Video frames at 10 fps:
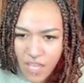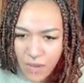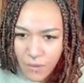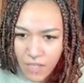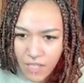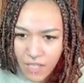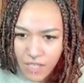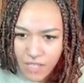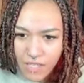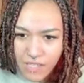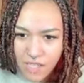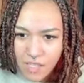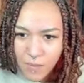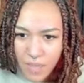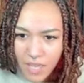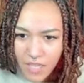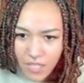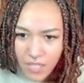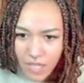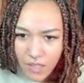that one. And then it's
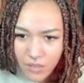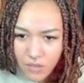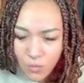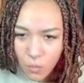pink and